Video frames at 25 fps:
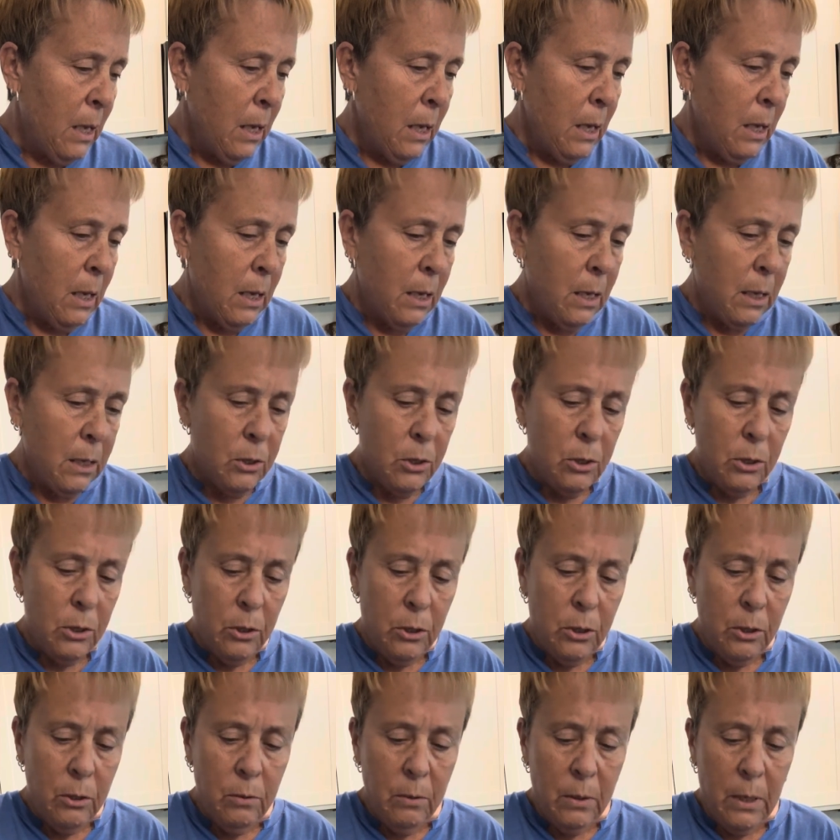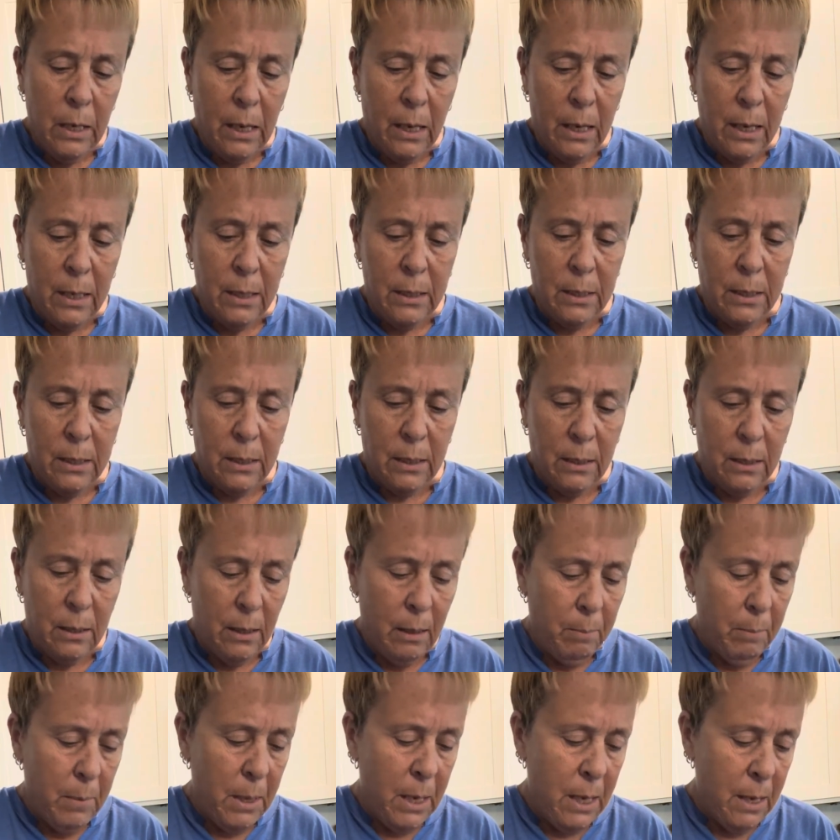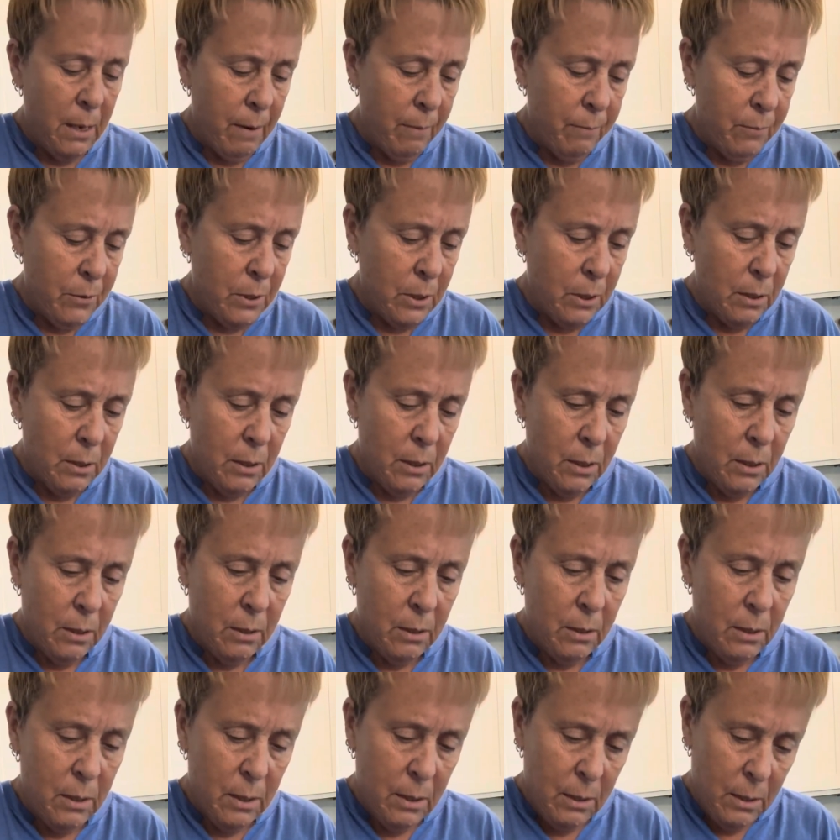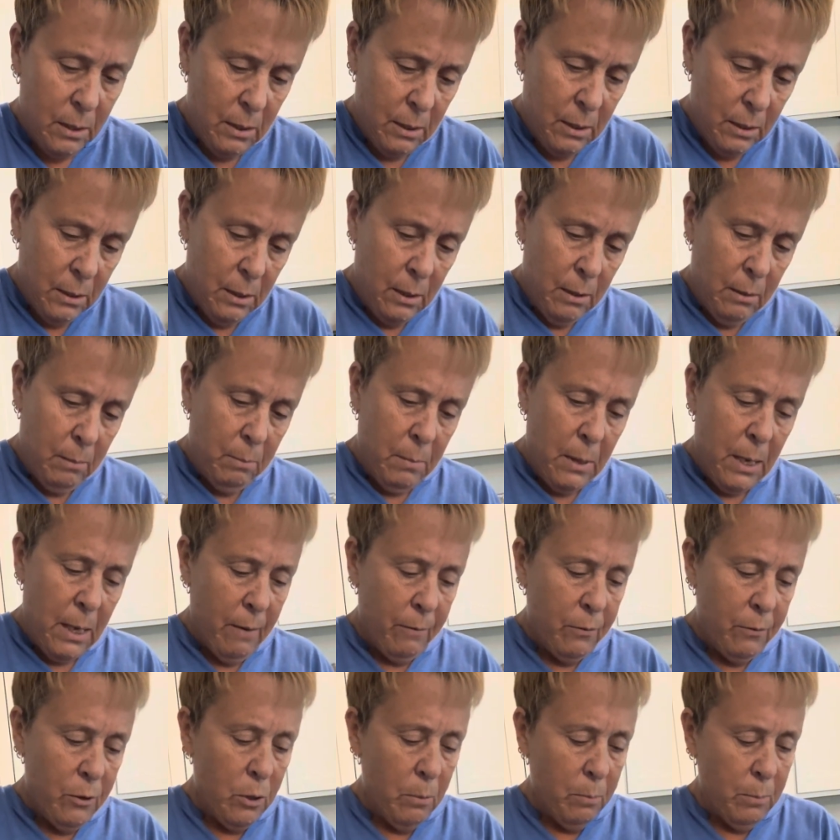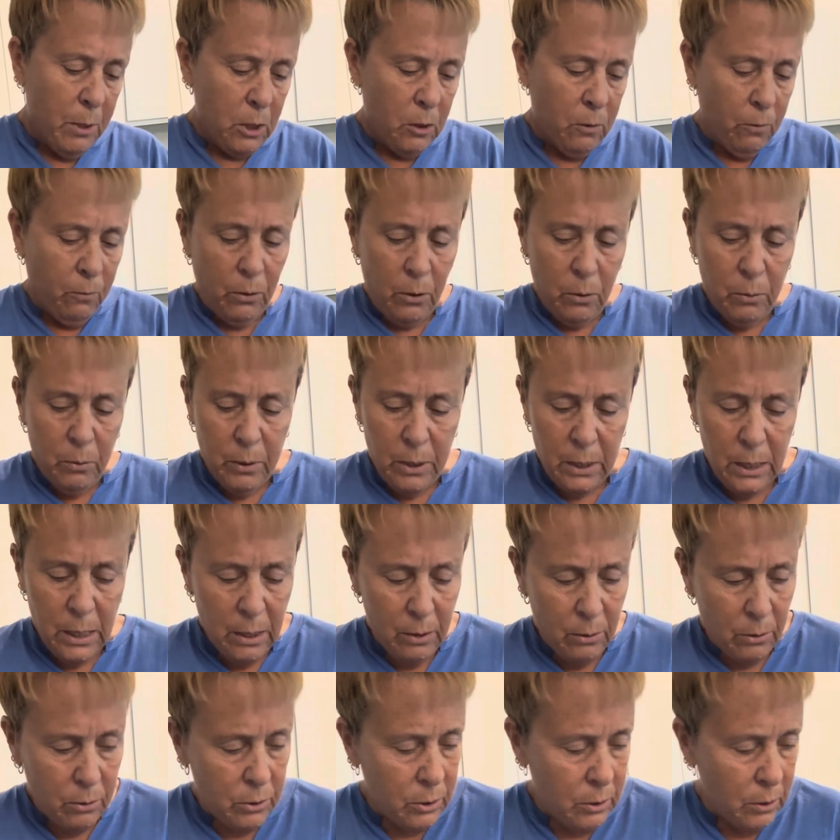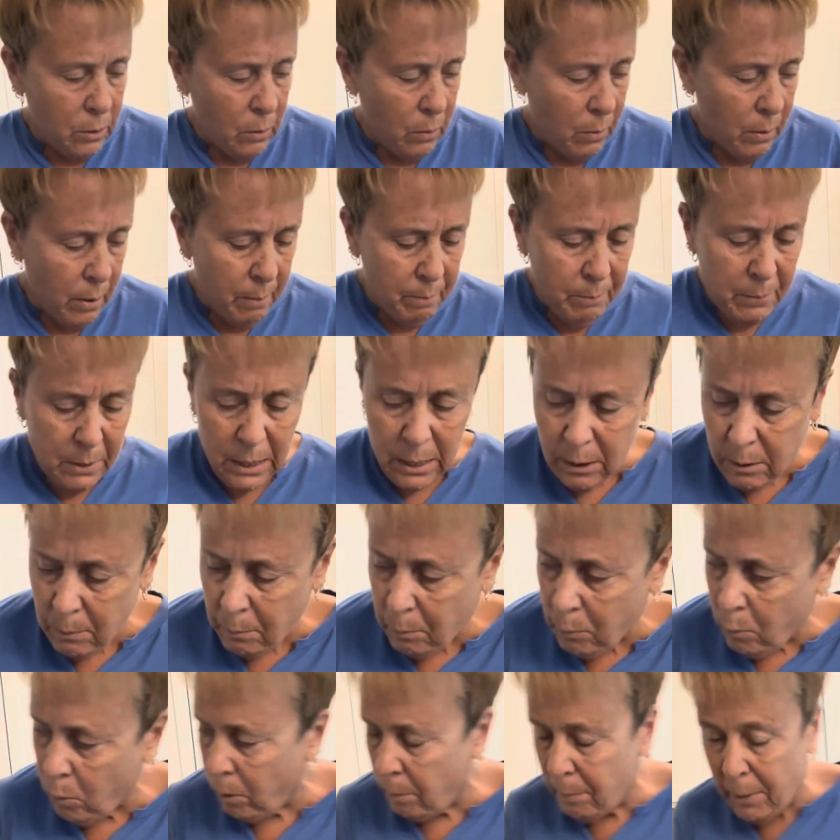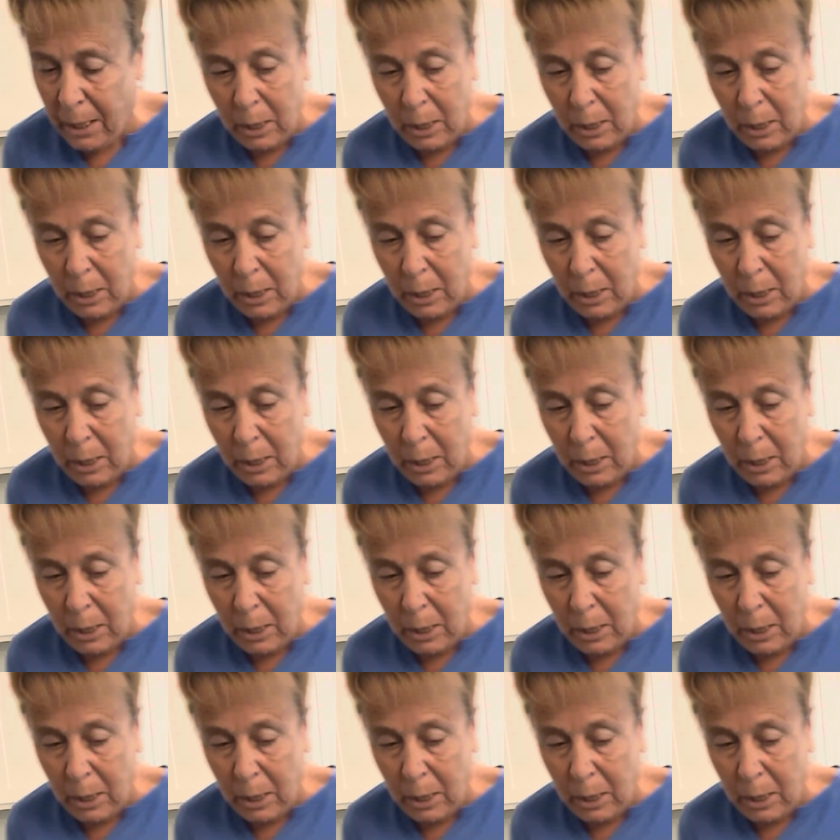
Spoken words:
And to do that, I may have too much fluid here, so I need to pour my